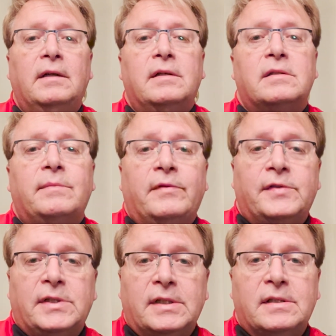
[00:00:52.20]
some of
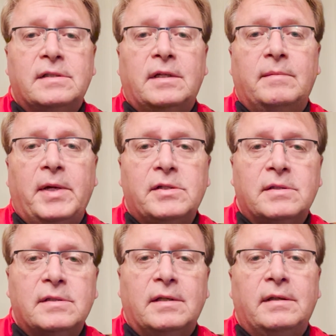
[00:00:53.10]
those existing
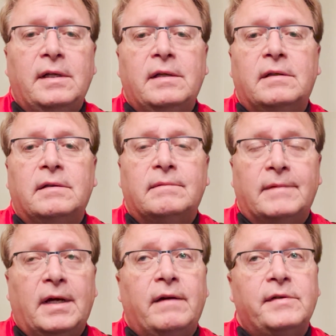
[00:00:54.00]
patients that need,
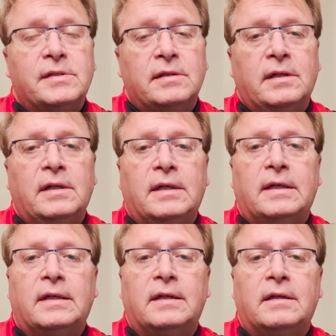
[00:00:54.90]
obviously,
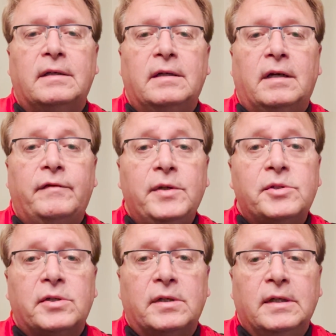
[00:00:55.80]
uh, a
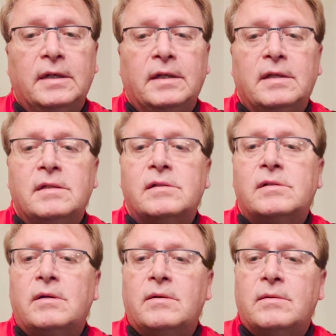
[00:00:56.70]
future.
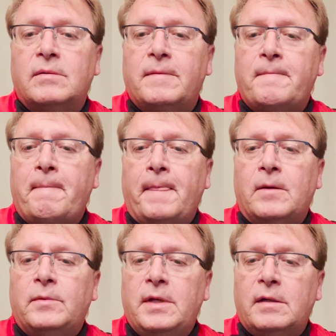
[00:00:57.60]
So
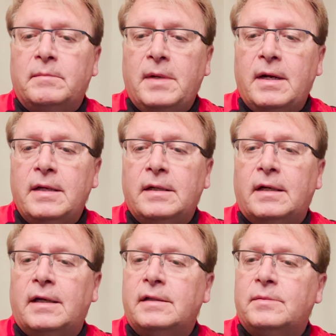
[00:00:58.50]
with that in mind,
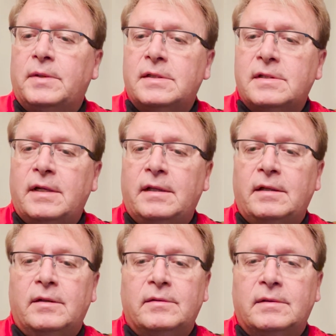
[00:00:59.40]
I, I did want to say that,
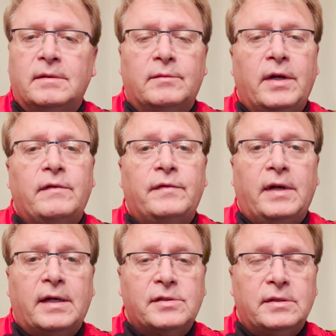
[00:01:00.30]
you know, Ralph
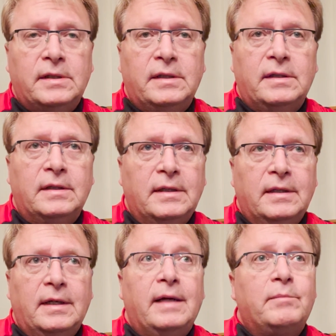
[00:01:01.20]
actually,
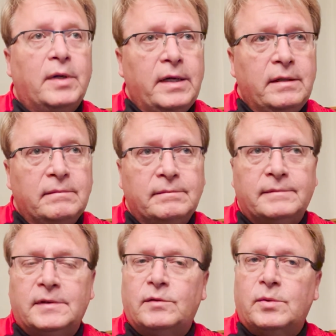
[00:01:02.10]
and Brian,
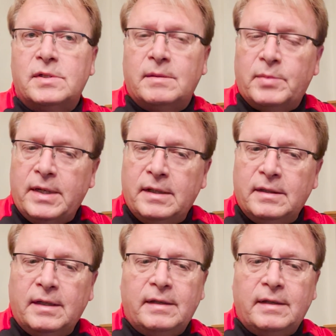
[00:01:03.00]
of course, and Brenda uh,